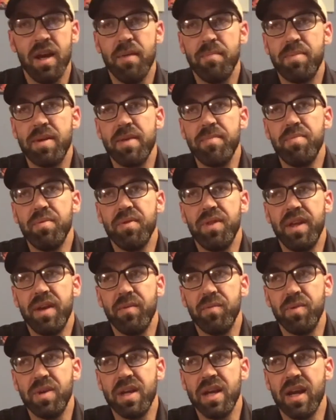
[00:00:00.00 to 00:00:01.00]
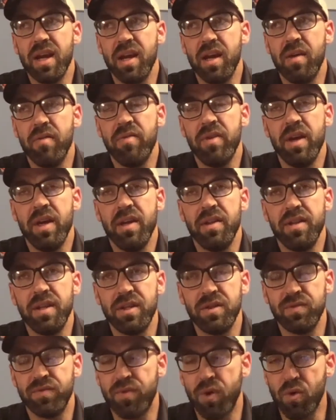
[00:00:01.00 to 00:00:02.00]
people that we have
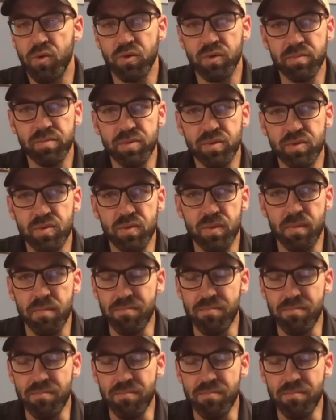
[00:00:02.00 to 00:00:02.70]
these vulnerable